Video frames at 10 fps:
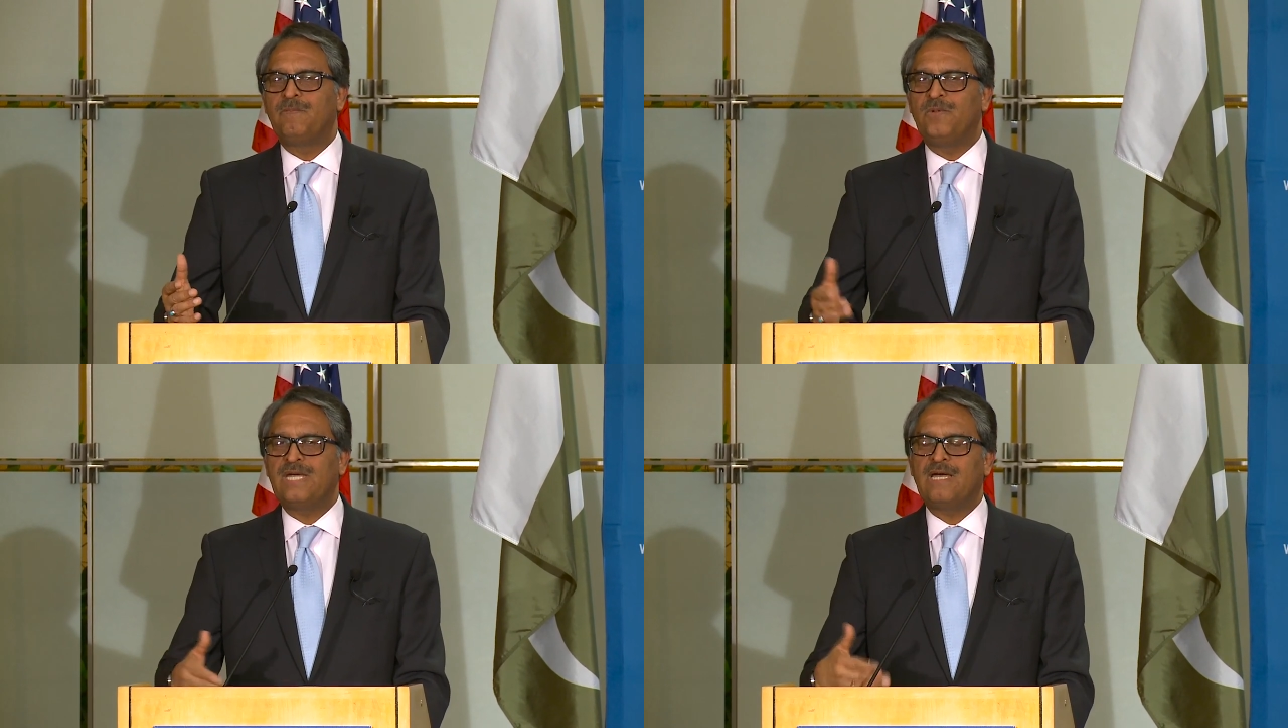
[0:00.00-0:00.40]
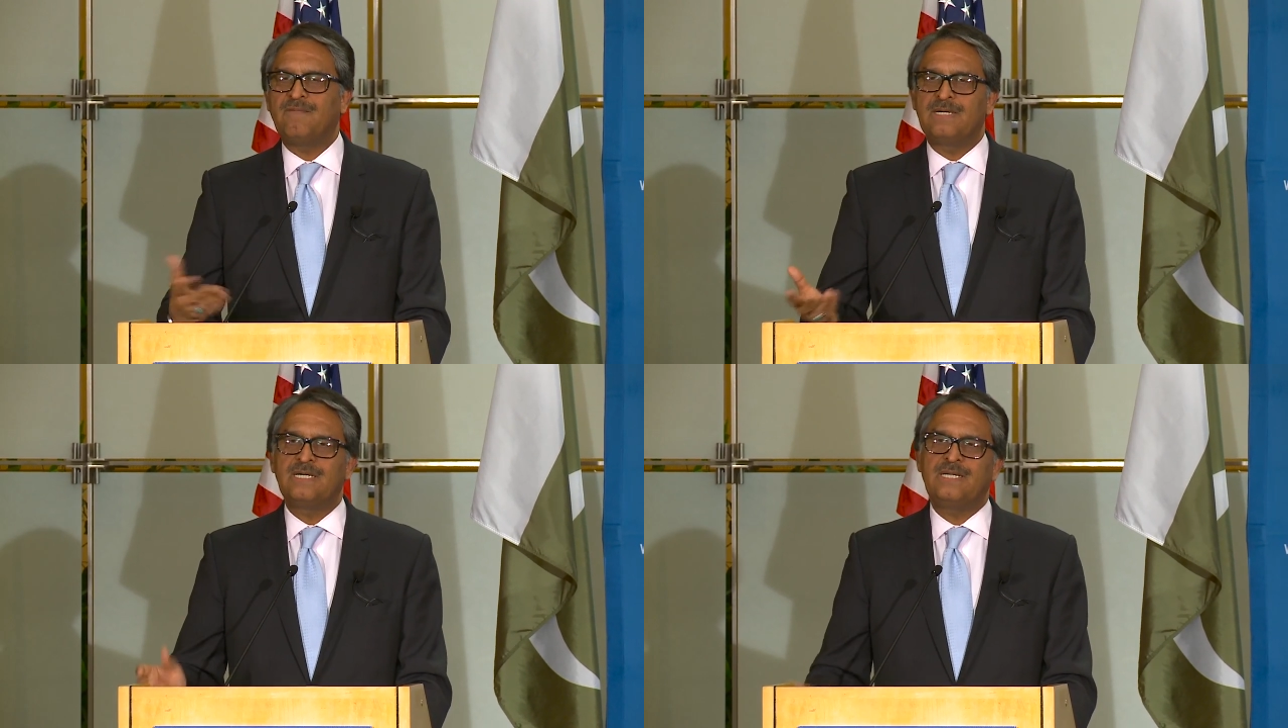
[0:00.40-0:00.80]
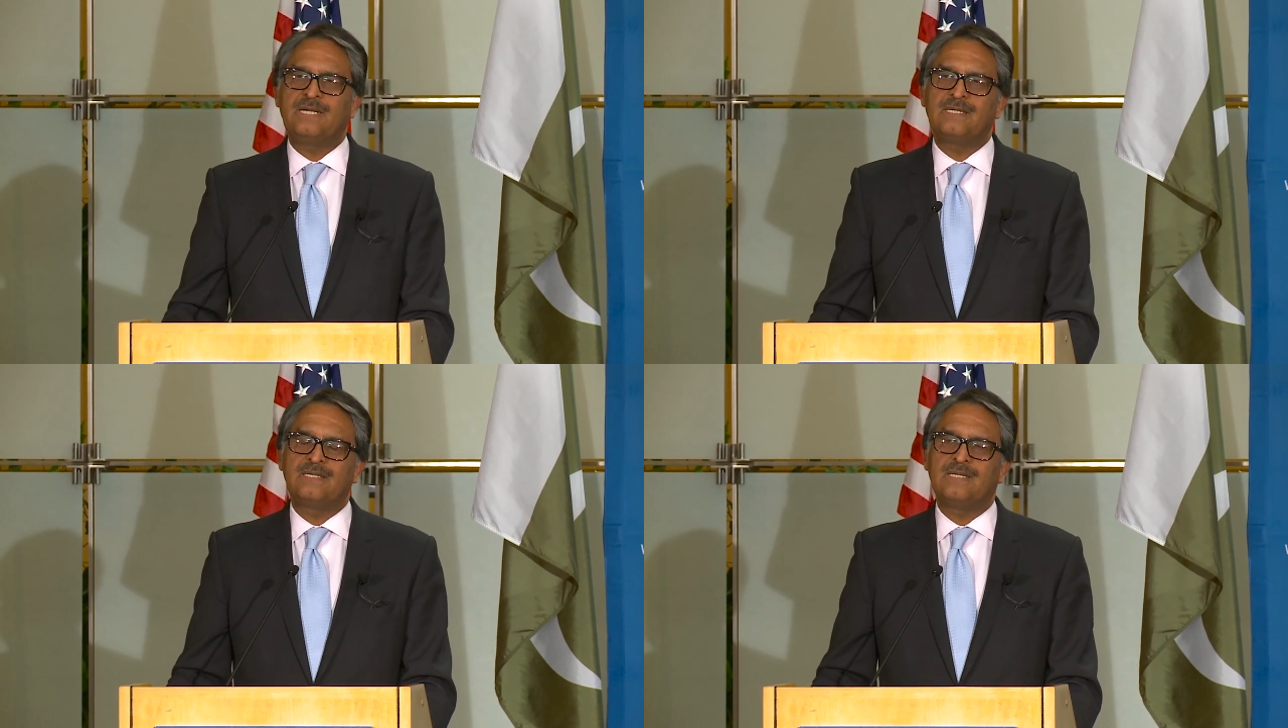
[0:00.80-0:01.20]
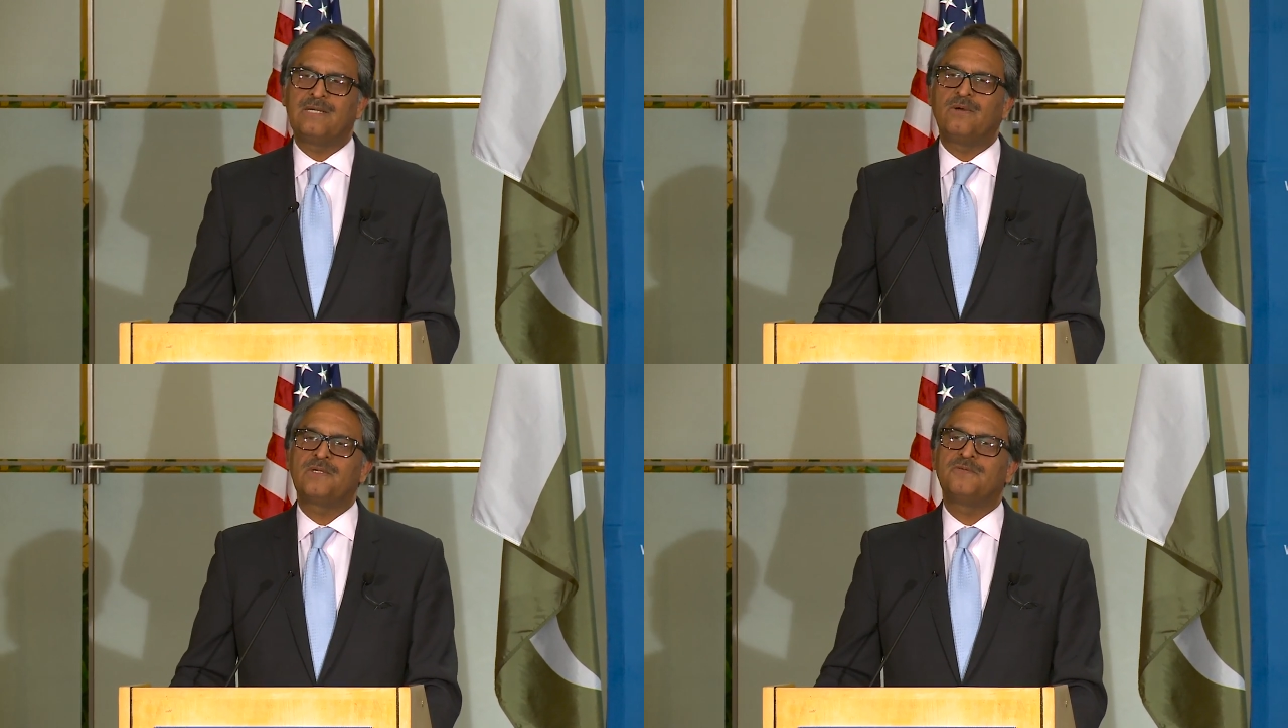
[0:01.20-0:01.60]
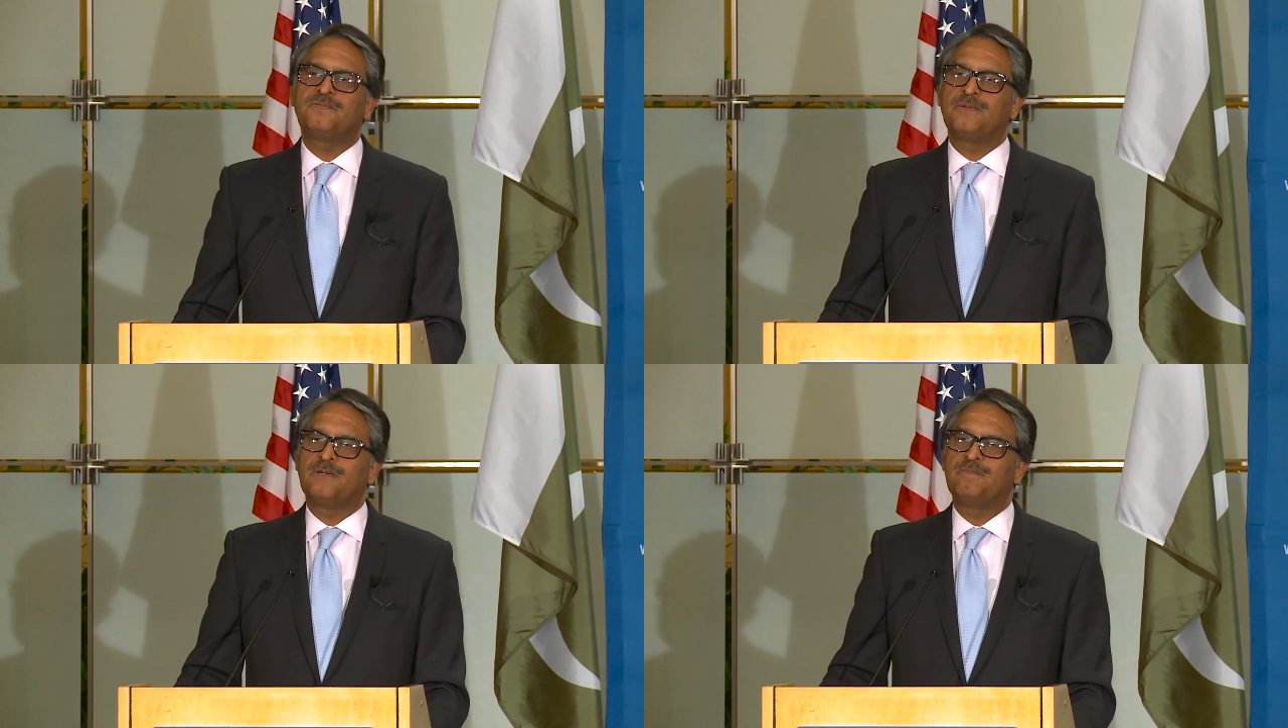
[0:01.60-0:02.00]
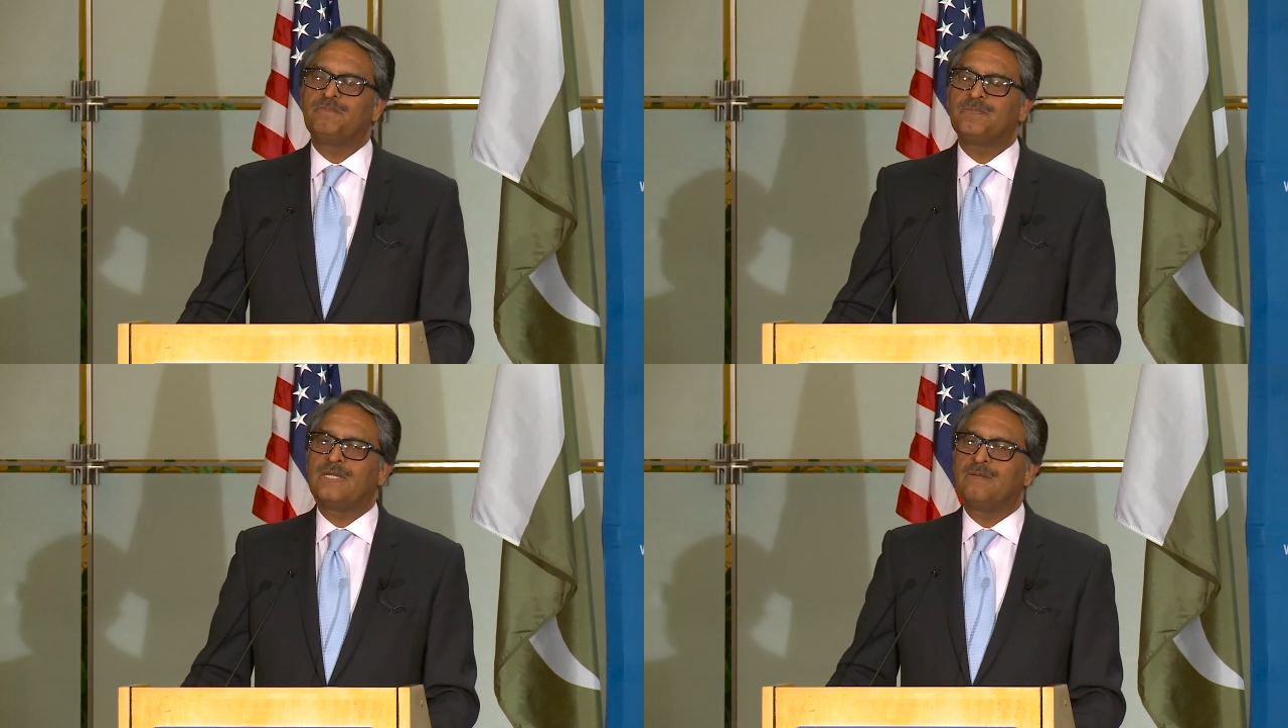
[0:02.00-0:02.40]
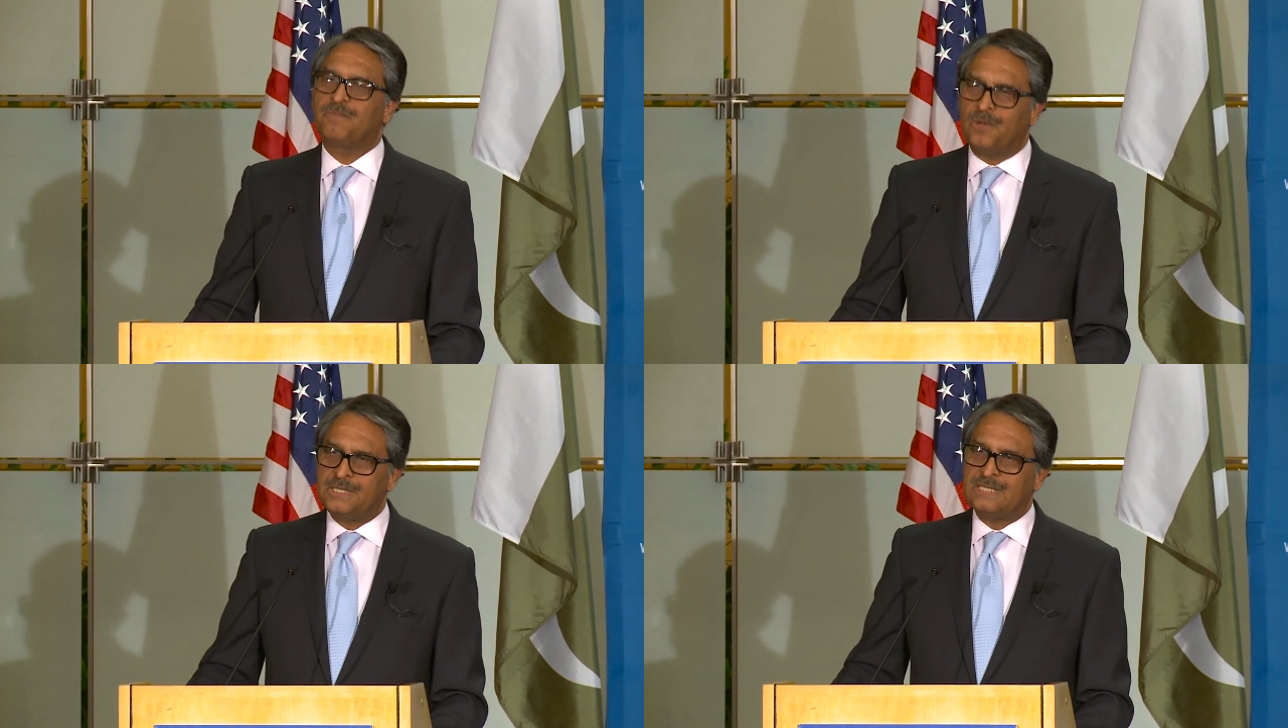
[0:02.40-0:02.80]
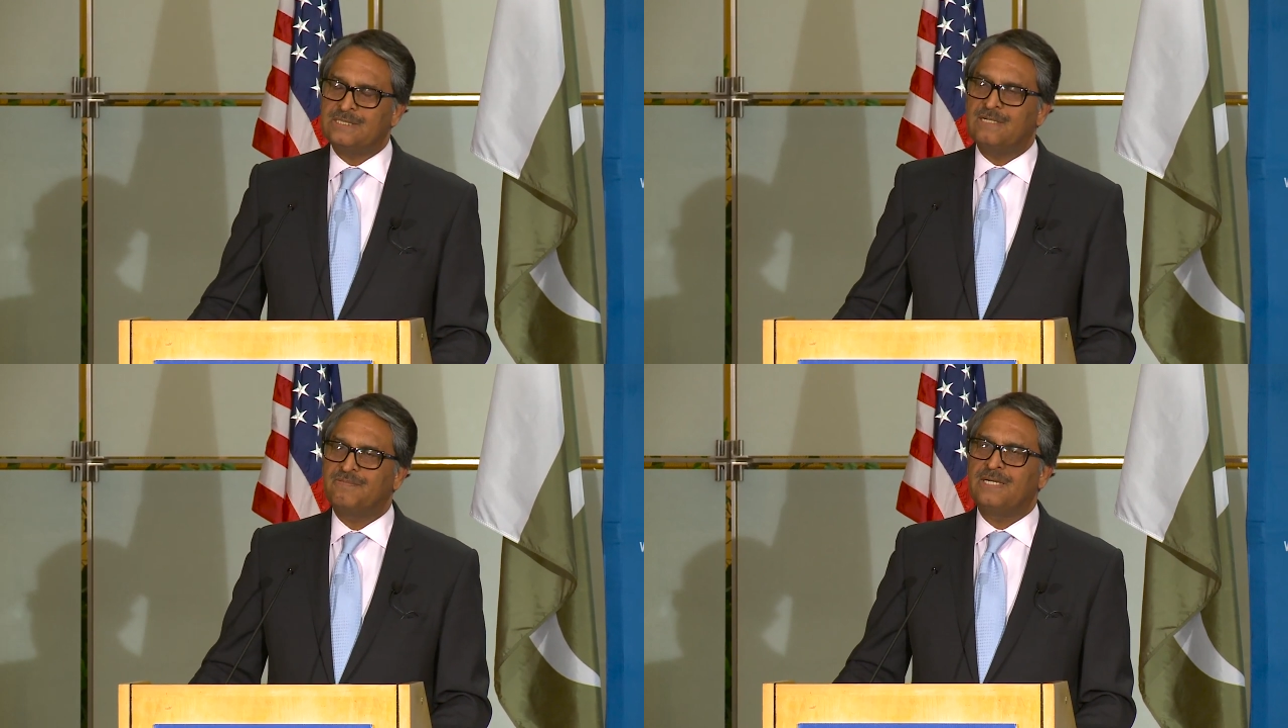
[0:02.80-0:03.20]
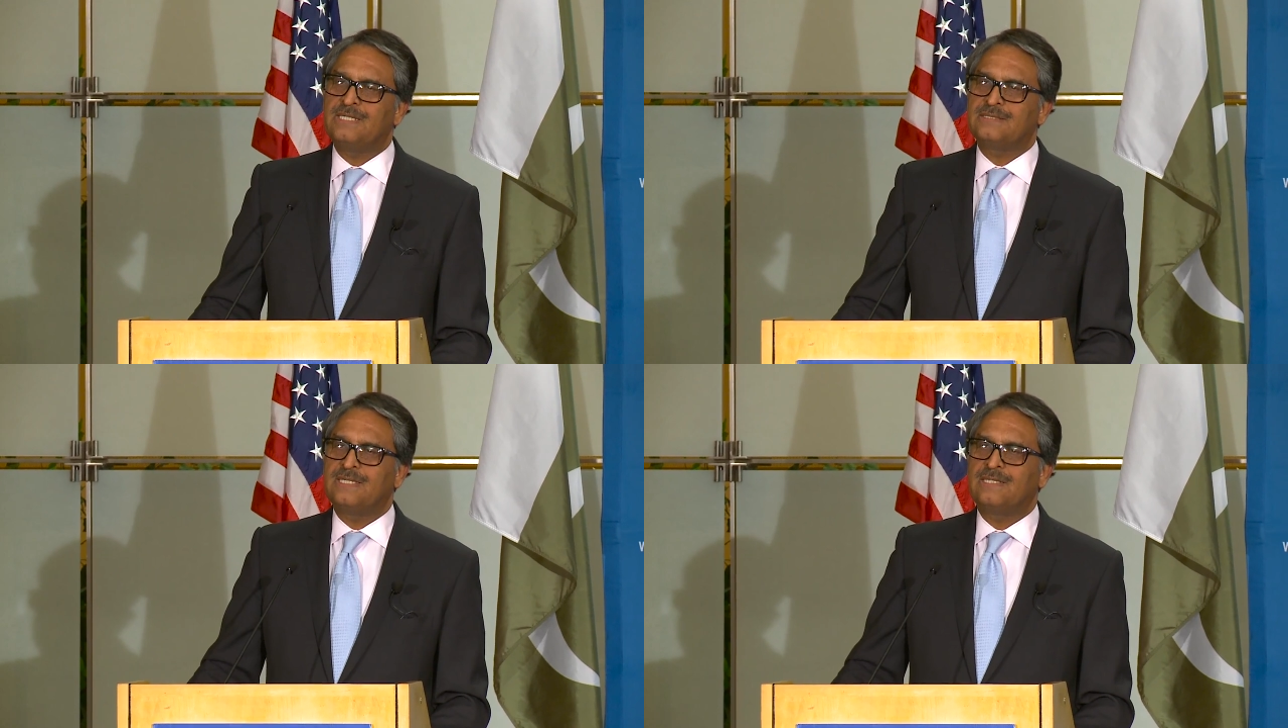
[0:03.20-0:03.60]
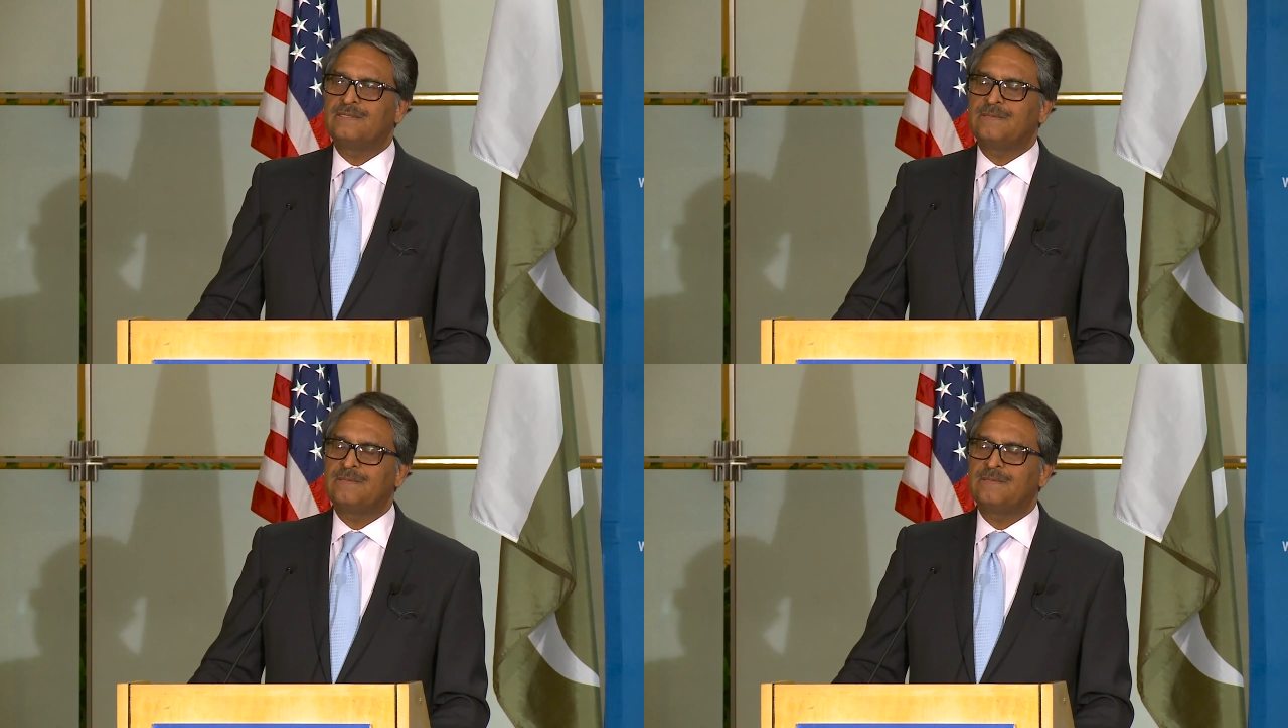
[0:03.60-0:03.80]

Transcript: we have undertaken a lot of projects in Afghanistan,